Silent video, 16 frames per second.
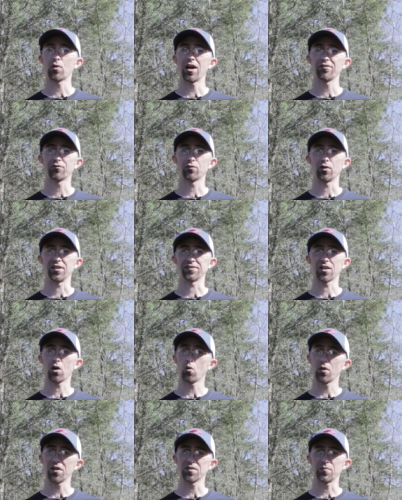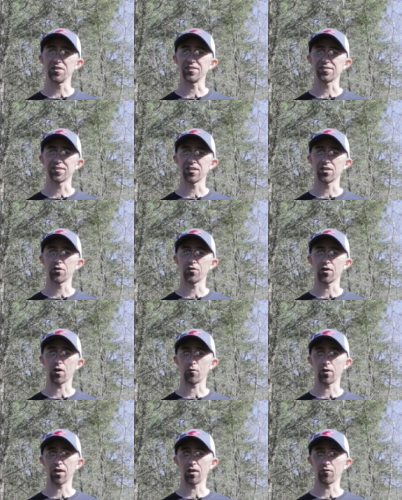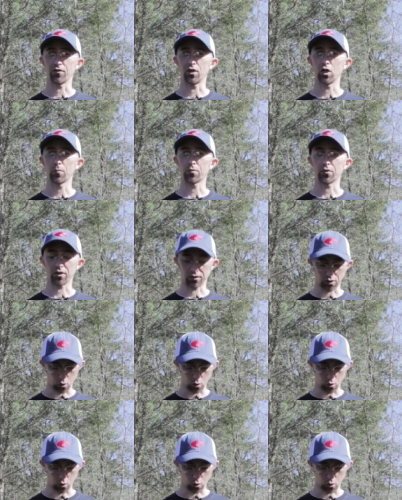rifle has always been centered around the upper and